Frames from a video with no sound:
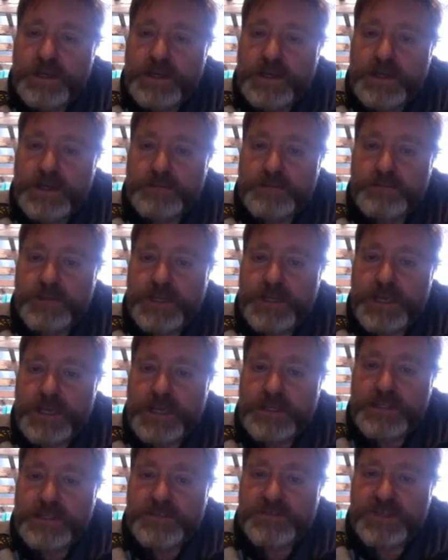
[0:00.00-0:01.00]
And
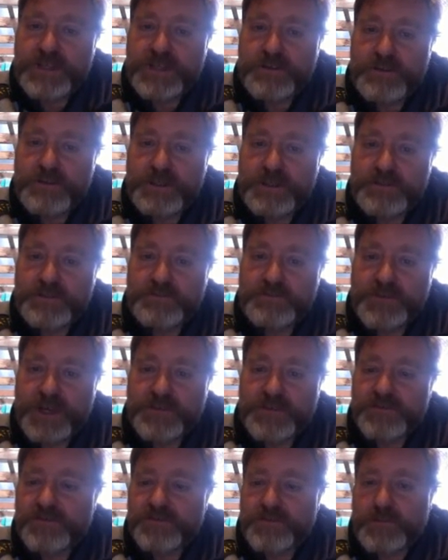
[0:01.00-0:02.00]
he started looking at
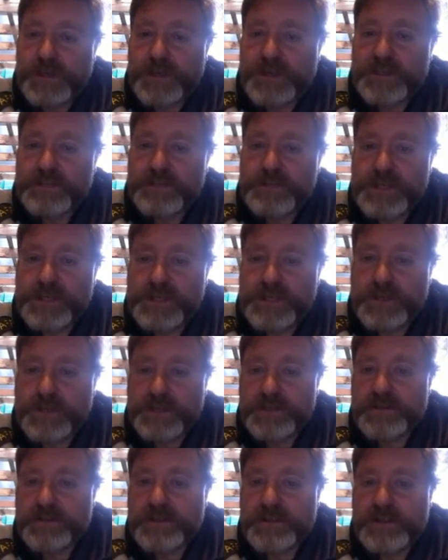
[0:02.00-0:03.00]
devices for making them hear better.